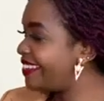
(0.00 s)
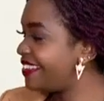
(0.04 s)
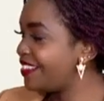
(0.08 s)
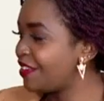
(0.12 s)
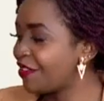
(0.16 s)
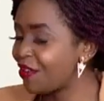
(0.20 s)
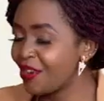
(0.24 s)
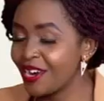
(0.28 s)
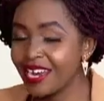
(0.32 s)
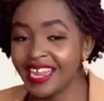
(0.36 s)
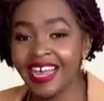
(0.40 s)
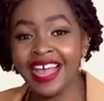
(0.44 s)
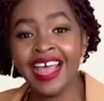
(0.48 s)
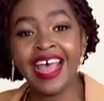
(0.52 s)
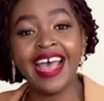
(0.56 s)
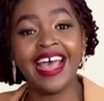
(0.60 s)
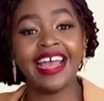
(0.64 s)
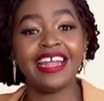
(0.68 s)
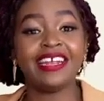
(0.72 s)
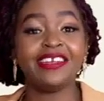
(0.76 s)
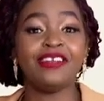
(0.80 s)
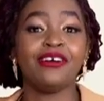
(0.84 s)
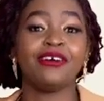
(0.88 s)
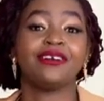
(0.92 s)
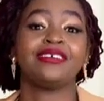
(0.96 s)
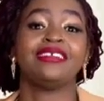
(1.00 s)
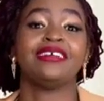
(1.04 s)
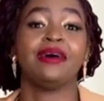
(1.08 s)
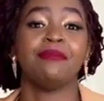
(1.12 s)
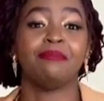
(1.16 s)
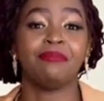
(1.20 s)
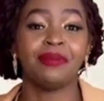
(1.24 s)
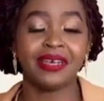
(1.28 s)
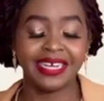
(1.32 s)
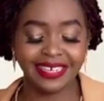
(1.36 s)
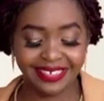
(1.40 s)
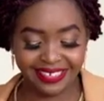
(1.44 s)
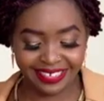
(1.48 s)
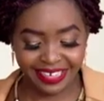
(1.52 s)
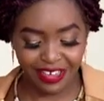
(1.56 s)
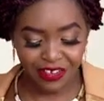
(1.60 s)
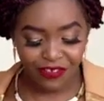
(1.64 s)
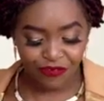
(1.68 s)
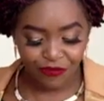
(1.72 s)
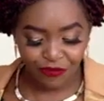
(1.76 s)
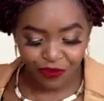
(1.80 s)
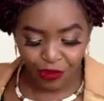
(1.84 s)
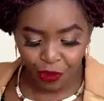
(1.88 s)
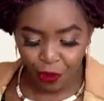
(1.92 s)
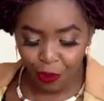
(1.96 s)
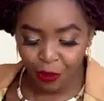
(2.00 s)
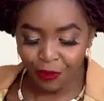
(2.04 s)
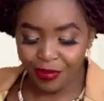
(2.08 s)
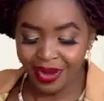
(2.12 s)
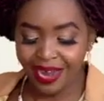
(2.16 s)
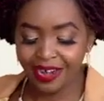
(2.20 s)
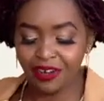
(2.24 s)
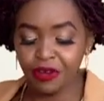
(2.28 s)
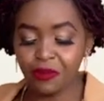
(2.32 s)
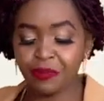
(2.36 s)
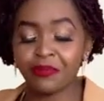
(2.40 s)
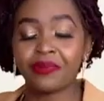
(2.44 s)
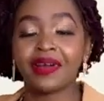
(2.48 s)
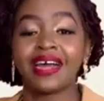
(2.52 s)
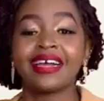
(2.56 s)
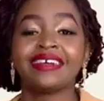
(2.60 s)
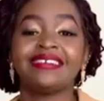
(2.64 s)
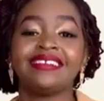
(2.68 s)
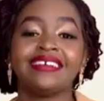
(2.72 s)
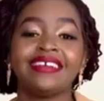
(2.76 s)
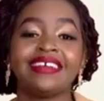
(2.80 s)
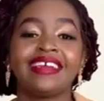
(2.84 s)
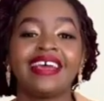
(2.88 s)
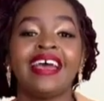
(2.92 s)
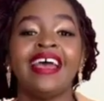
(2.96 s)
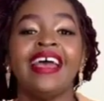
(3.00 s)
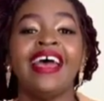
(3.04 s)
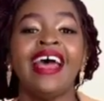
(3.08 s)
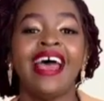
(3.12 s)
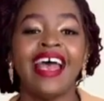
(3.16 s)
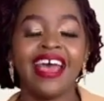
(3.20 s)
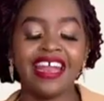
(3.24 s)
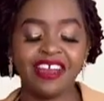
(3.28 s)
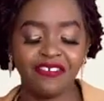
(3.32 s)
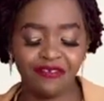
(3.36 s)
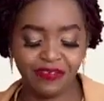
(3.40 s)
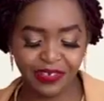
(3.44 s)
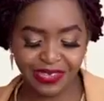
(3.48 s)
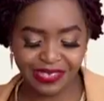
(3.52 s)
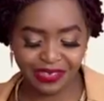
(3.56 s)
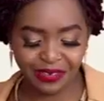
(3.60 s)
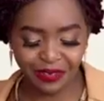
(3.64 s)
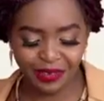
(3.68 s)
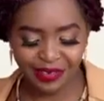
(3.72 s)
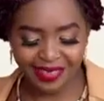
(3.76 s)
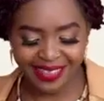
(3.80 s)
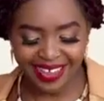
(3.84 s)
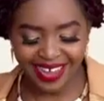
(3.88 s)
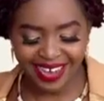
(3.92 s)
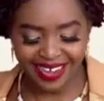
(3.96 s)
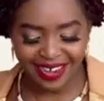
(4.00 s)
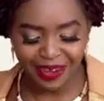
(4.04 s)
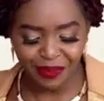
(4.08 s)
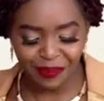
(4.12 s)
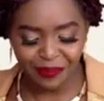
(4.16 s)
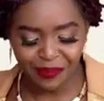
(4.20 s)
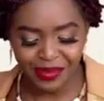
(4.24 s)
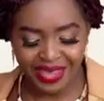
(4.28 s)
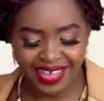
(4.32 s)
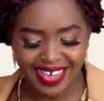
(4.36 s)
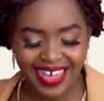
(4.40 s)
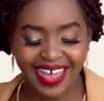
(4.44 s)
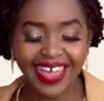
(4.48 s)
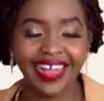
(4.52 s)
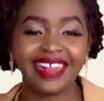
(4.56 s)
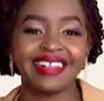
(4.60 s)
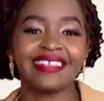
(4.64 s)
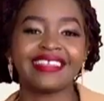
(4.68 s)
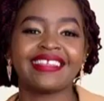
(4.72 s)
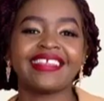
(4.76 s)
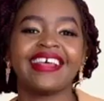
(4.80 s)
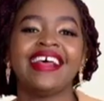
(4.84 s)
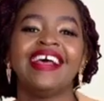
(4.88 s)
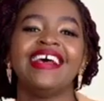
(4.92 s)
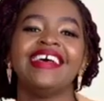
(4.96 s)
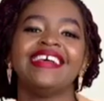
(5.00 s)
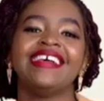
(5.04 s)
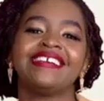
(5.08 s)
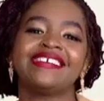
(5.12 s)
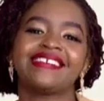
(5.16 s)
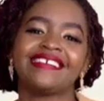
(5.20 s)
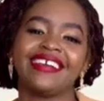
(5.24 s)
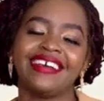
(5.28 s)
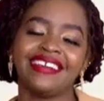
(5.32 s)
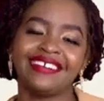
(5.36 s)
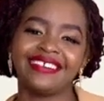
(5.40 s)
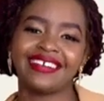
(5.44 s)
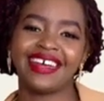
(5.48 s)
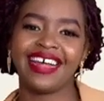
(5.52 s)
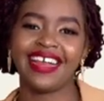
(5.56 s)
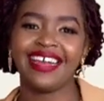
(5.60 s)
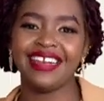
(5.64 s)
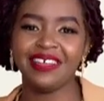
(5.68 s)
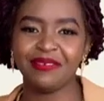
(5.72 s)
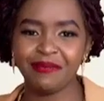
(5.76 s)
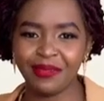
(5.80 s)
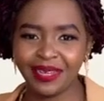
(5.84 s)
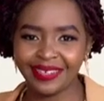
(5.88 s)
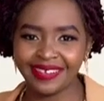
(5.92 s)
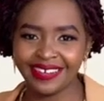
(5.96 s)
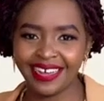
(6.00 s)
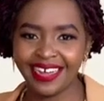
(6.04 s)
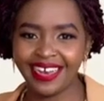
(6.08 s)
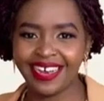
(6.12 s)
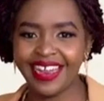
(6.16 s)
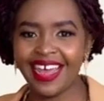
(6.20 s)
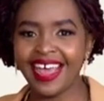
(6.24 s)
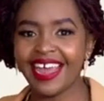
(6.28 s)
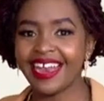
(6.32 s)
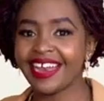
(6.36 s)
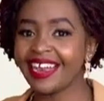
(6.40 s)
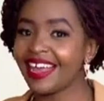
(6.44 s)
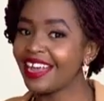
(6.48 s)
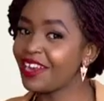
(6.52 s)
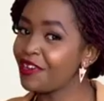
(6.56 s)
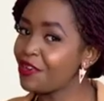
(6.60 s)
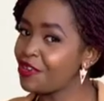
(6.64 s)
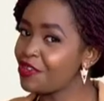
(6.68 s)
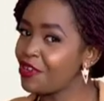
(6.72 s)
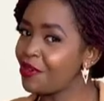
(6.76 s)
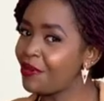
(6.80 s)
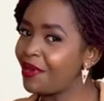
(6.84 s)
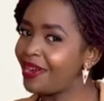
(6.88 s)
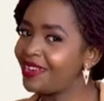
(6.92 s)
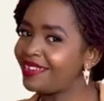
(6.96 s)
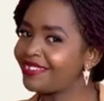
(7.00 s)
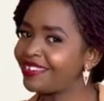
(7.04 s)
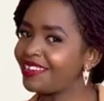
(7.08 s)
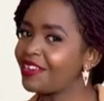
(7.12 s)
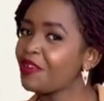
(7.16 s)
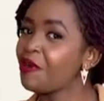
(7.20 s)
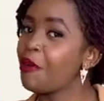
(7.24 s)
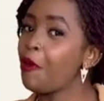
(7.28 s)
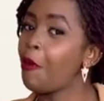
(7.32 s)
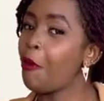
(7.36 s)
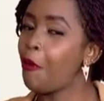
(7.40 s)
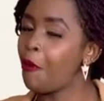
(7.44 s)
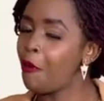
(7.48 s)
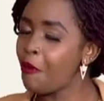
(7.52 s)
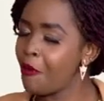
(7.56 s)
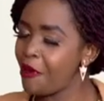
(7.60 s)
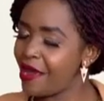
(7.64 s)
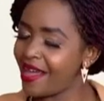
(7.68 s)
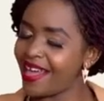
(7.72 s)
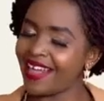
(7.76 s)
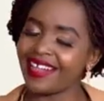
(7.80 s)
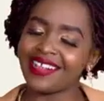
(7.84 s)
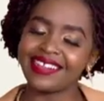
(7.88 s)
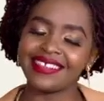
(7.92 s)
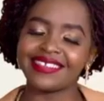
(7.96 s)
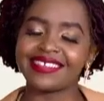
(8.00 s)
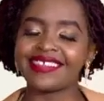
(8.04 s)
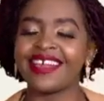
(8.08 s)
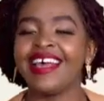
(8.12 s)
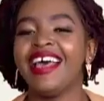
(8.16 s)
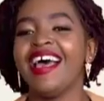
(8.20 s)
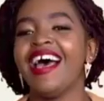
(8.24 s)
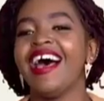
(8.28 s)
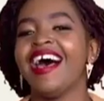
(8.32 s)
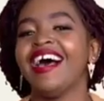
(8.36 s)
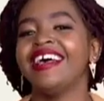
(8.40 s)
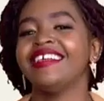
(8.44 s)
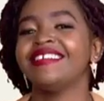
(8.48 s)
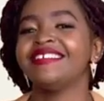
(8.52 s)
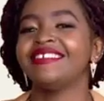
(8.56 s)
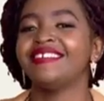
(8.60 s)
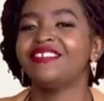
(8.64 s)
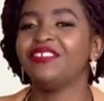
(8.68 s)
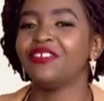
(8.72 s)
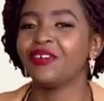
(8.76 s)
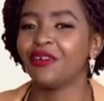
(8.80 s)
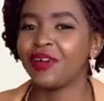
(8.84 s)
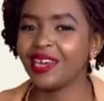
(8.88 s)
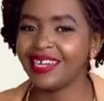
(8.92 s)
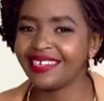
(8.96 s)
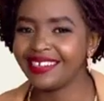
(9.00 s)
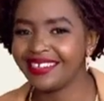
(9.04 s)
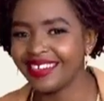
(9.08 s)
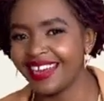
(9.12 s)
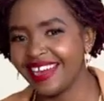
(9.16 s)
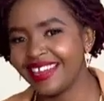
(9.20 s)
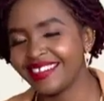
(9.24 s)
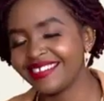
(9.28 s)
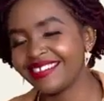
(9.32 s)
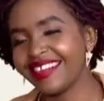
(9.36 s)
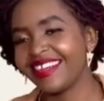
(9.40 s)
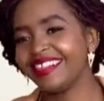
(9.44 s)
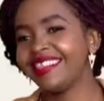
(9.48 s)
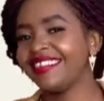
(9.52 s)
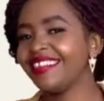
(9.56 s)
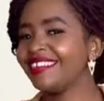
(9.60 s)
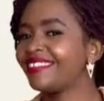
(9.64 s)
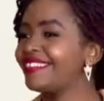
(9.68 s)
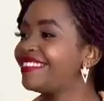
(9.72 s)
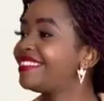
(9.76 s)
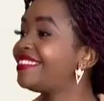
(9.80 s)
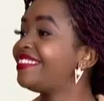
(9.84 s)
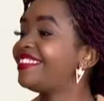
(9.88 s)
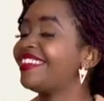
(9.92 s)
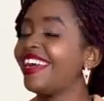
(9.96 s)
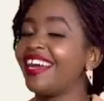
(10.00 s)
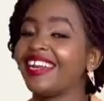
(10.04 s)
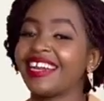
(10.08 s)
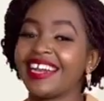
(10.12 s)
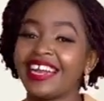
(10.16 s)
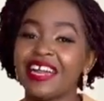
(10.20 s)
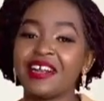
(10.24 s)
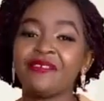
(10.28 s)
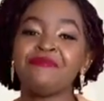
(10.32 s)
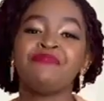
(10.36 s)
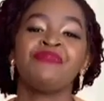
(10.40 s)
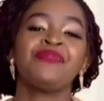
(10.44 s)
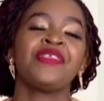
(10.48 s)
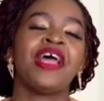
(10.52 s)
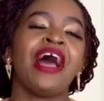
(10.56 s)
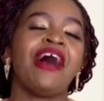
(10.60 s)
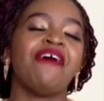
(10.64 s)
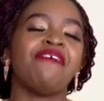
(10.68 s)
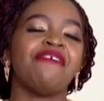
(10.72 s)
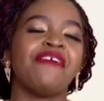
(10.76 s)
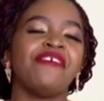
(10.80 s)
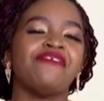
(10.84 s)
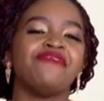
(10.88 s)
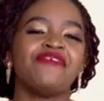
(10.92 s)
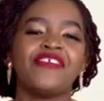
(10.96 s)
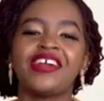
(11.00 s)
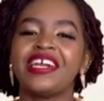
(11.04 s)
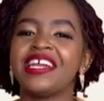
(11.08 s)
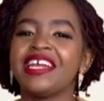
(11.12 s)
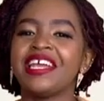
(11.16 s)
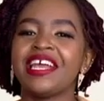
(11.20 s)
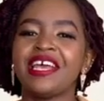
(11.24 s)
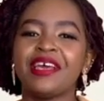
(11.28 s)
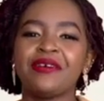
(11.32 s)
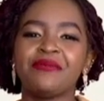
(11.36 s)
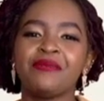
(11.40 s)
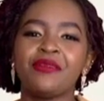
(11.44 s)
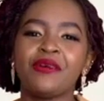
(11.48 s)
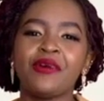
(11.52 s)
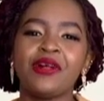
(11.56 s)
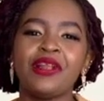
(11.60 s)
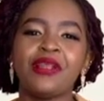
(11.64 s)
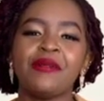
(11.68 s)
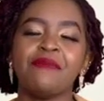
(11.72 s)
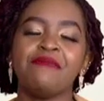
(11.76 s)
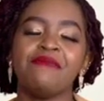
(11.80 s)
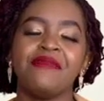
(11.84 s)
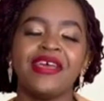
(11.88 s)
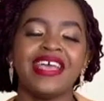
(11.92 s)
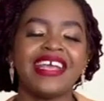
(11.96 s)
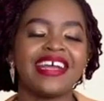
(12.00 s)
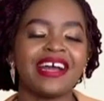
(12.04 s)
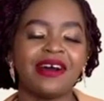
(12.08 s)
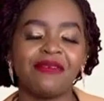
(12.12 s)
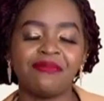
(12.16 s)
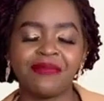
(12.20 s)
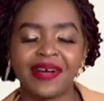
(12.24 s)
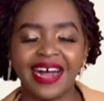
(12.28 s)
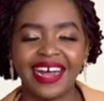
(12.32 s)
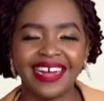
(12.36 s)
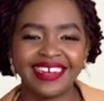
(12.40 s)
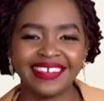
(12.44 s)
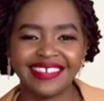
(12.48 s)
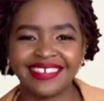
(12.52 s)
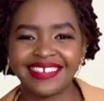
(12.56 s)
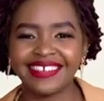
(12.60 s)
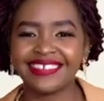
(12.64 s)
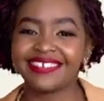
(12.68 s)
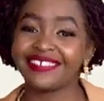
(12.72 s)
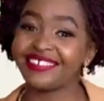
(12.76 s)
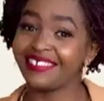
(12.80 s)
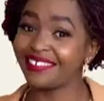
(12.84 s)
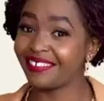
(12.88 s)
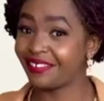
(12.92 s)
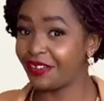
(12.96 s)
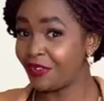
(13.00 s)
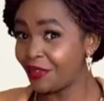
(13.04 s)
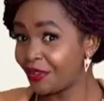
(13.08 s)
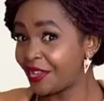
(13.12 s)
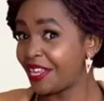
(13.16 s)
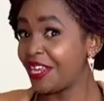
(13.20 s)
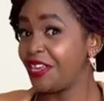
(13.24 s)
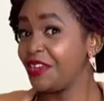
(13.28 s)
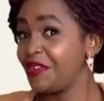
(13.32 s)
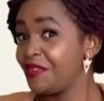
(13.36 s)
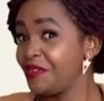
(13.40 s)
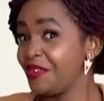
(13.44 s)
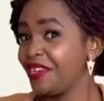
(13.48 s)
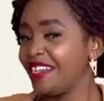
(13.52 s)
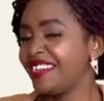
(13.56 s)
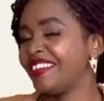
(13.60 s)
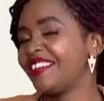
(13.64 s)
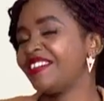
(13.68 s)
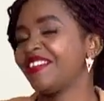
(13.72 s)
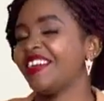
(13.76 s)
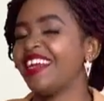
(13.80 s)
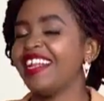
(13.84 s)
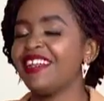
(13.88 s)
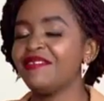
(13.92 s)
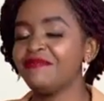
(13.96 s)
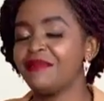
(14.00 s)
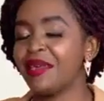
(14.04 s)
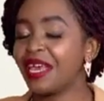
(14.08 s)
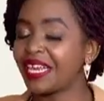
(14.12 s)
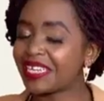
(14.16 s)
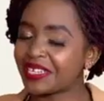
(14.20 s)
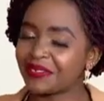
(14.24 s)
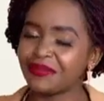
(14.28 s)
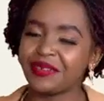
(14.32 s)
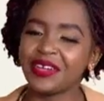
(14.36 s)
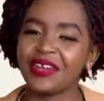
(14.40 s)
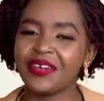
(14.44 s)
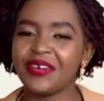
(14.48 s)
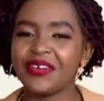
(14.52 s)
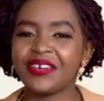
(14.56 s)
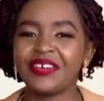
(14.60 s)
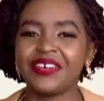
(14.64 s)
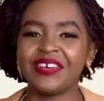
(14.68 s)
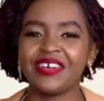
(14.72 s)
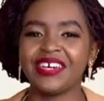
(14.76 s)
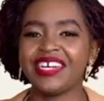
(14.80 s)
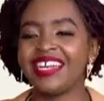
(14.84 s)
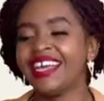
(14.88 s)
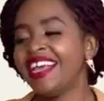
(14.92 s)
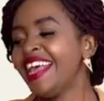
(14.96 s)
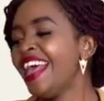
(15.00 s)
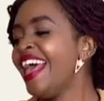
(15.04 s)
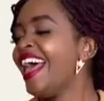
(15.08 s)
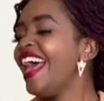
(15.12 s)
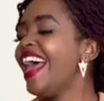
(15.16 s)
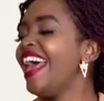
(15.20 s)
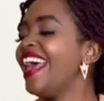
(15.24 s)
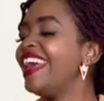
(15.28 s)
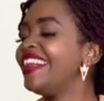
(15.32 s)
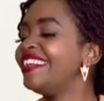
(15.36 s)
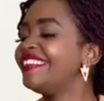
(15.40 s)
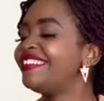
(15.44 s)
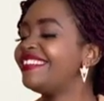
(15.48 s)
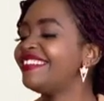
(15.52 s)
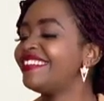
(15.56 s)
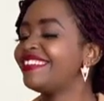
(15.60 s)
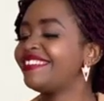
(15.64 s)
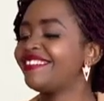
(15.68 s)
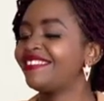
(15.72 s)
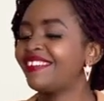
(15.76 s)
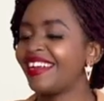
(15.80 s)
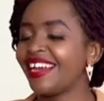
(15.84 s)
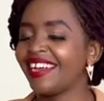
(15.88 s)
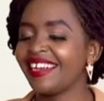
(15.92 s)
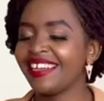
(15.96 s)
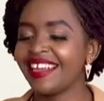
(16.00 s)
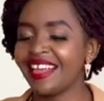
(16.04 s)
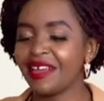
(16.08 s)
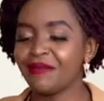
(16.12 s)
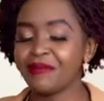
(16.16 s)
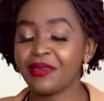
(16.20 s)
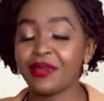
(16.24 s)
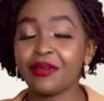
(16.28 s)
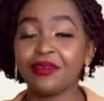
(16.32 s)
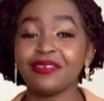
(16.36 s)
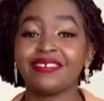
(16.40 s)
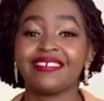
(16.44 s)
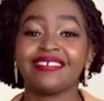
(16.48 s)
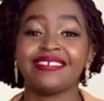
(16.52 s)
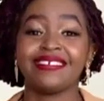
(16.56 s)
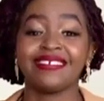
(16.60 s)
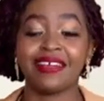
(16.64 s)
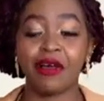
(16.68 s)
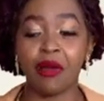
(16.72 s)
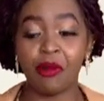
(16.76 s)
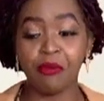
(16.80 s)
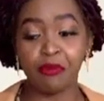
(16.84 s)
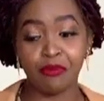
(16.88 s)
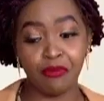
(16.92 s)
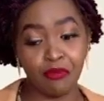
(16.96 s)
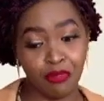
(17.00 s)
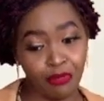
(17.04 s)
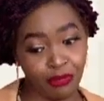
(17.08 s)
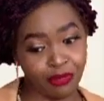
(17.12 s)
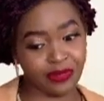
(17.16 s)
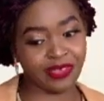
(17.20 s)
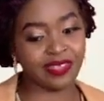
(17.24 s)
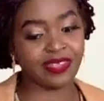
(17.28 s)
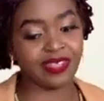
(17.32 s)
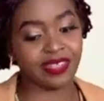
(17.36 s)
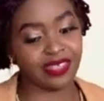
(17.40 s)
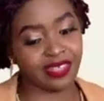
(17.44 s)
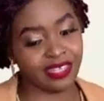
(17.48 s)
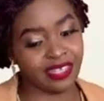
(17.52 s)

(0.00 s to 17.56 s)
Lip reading: Dion and Dr. Petty from Chiropractic and Physiotherapy Health Center Limited. And I know you're wondering who else has joined us, and this is Shireen, our very able makeup artist. She's looking good as well, makes me look good, and she's right here because she's our muse.